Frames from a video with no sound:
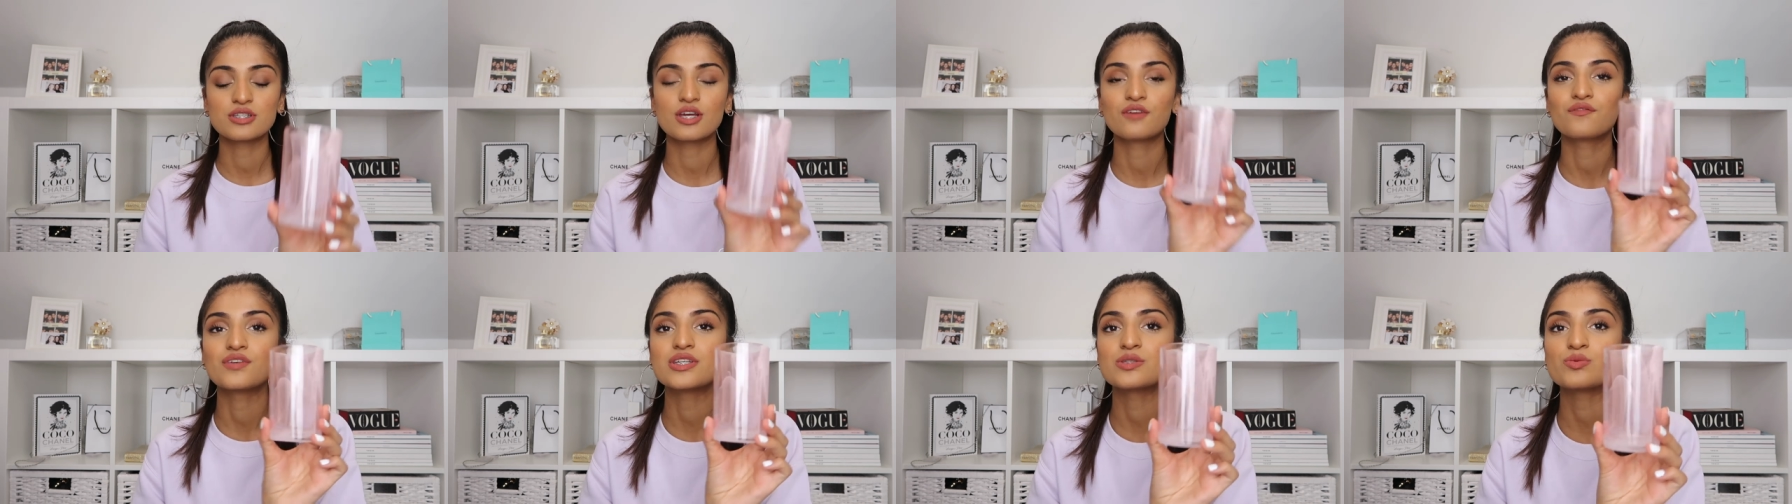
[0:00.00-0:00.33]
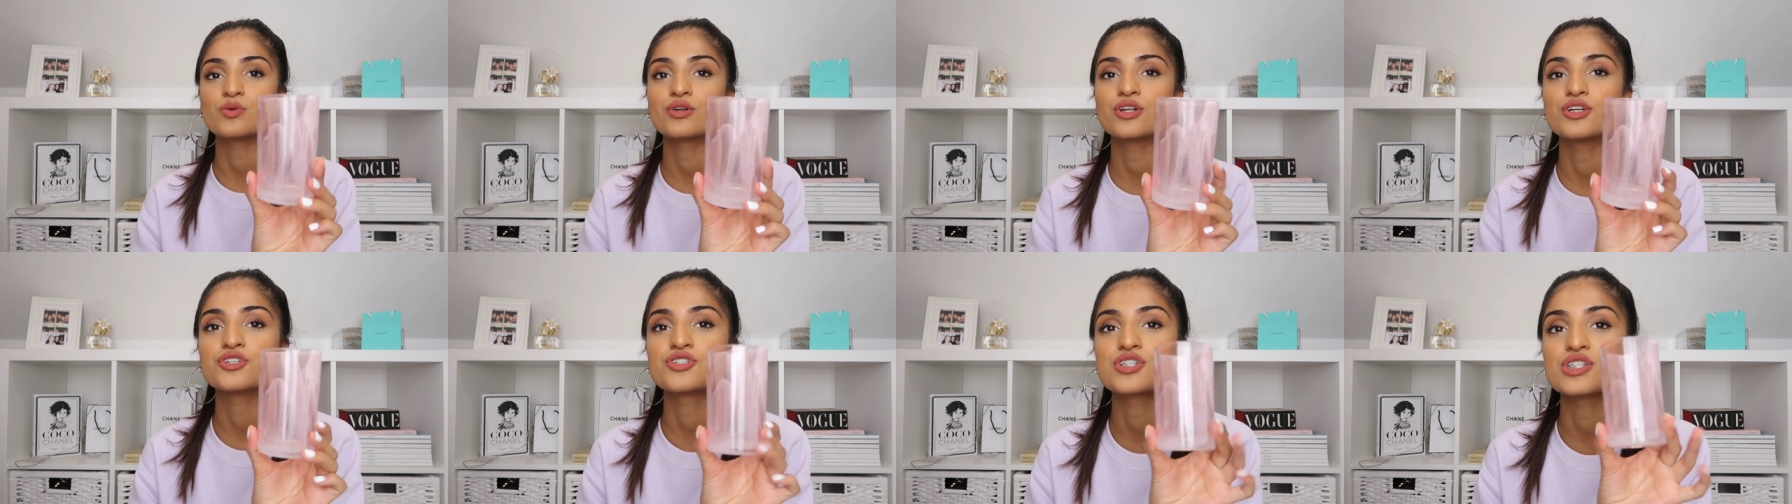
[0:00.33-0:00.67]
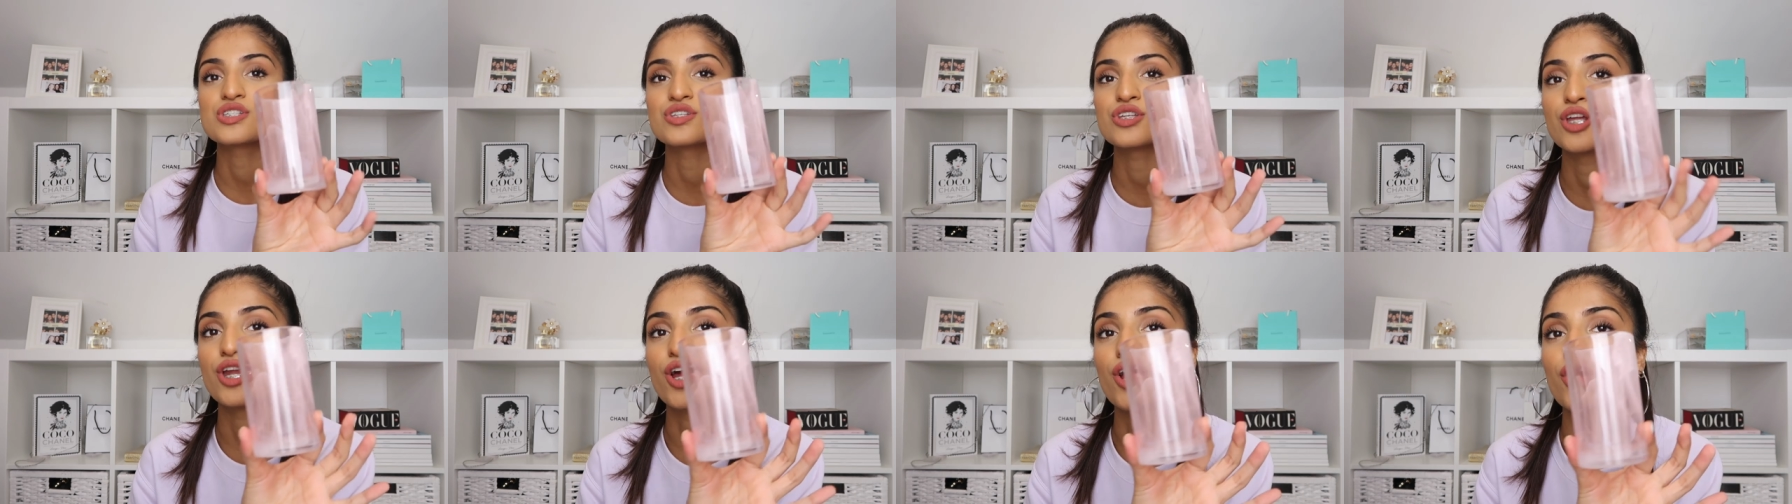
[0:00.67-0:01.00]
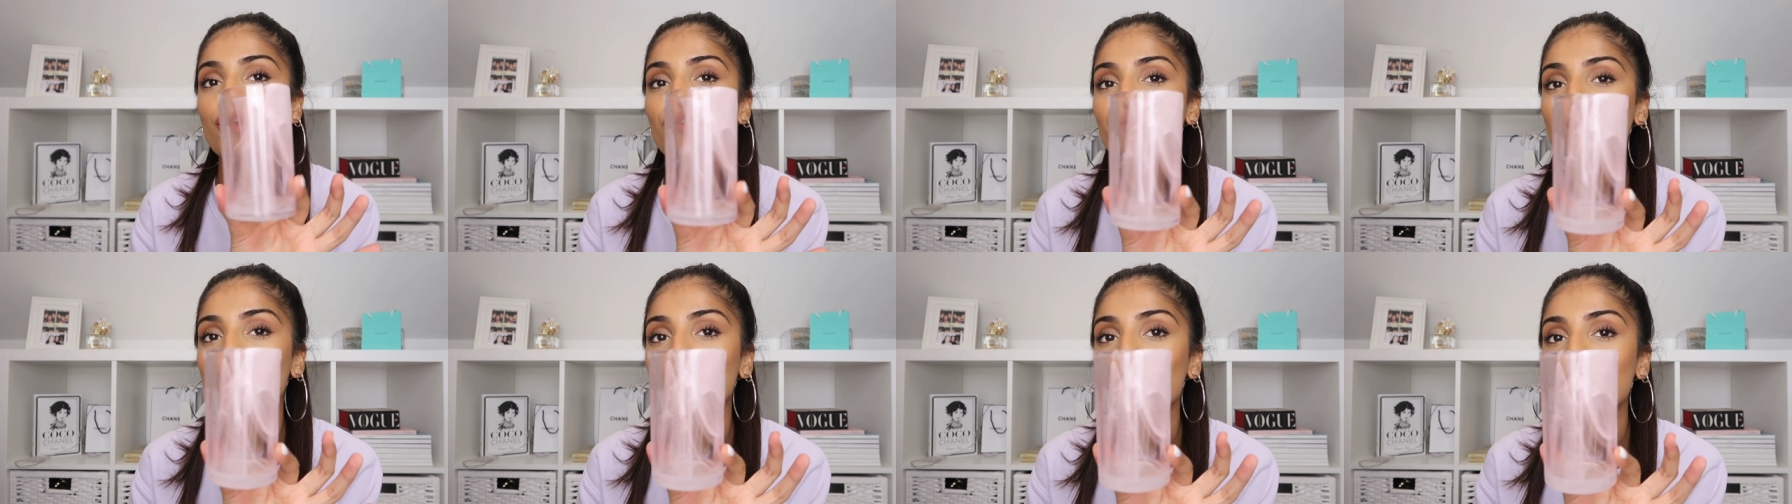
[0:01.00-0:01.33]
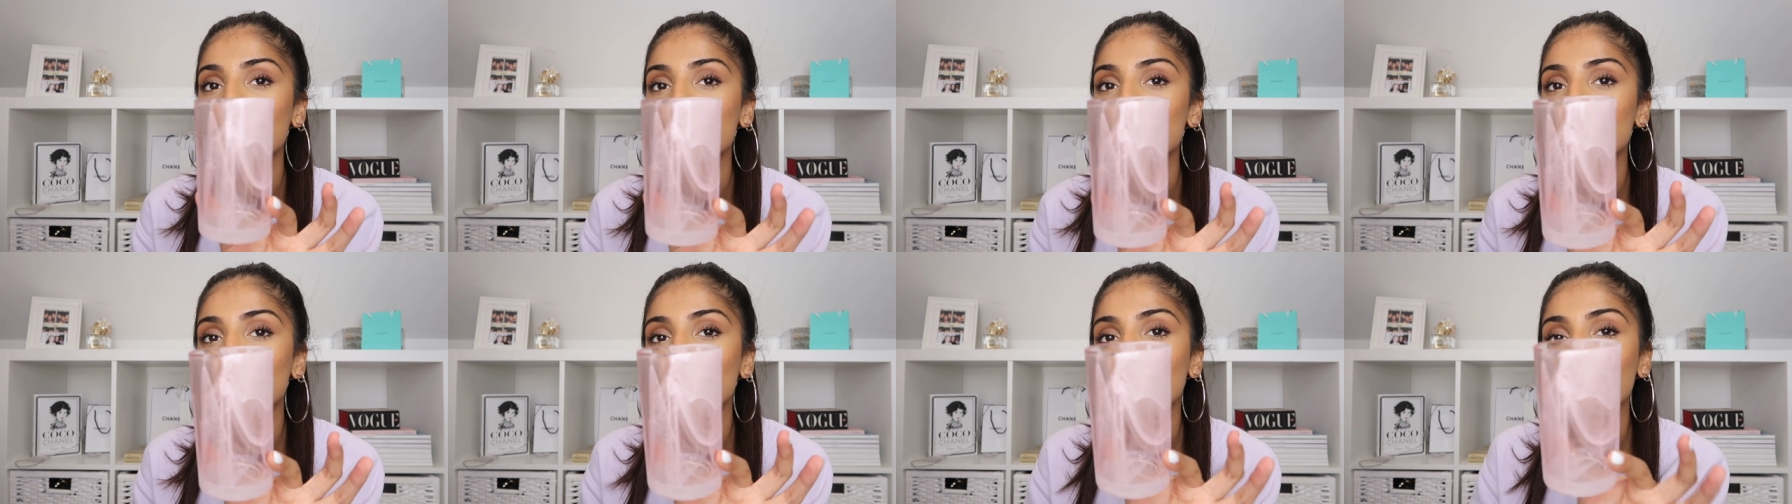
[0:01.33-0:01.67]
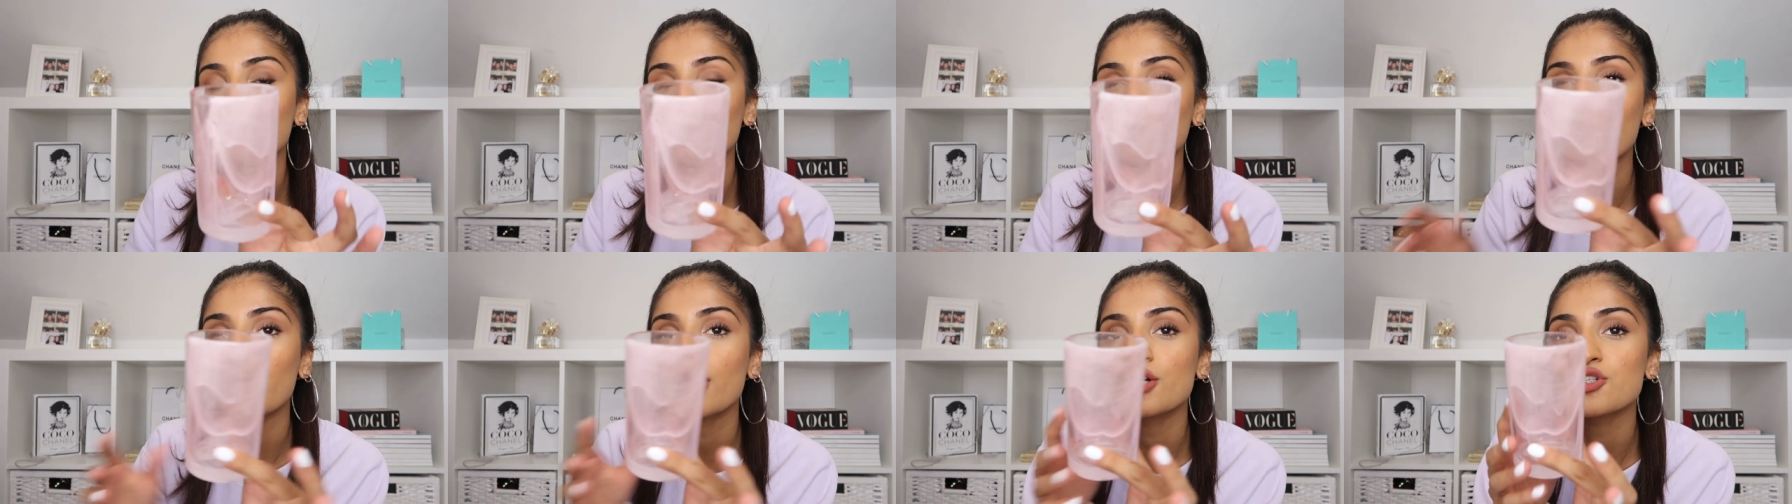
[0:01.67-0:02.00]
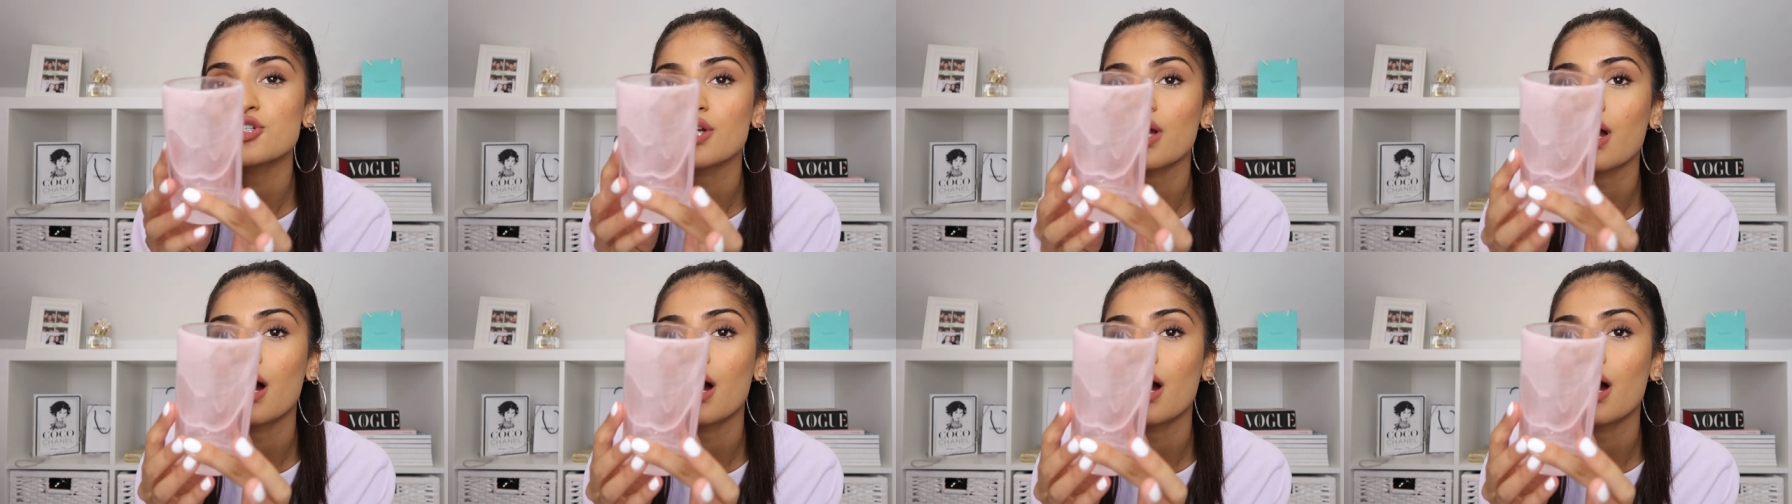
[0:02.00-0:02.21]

So this one is just, you know, for my toothbrush.